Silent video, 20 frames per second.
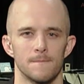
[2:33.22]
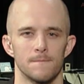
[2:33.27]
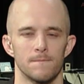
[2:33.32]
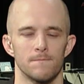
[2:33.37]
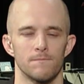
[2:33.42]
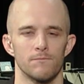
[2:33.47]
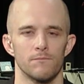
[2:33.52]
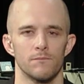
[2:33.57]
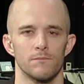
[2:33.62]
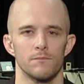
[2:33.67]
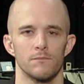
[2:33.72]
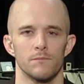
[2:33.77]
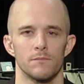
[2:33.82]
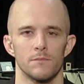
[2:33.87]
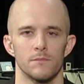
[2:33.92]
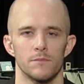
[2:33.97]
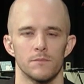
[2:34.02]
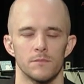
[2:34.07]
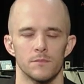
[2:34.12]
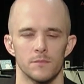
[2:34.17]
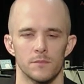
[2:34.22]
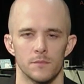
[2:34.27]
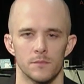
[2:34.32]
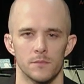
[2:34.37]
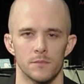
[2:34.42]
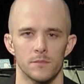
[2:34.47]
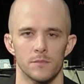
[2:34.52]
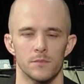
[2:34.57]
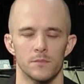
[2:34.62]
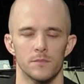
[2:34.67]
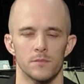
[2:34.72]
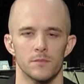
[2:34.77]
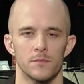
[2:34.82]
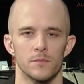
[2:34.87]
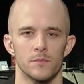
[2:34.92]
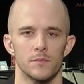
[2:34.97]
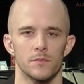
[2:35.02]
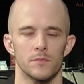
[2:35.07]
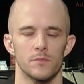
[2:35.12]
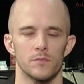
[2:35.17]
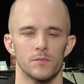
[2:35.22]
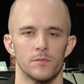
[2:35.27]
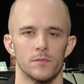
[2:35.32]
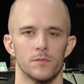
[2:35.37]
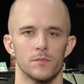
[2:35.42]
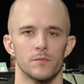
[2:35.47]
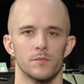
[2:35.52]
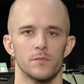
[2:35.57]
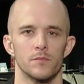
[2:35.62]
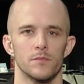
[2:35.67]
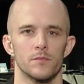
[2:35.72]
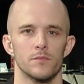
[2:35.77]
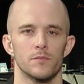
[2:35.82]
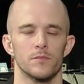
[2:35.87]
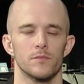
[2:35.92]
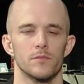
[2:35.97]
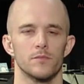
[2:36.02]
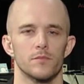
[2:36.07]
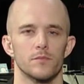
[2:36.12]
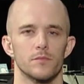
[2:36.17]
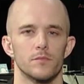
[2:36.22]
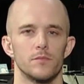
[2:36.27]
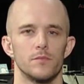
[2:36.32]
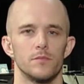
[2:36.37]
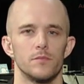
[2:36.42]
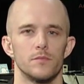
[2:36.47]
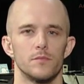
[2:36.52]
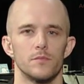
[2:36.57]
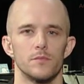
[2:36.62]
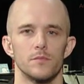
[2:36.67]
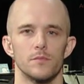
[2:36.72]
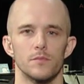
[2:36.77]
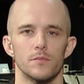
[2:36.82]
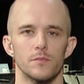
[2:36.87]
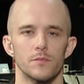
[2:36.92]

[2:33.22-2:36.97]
This person isn't speaking.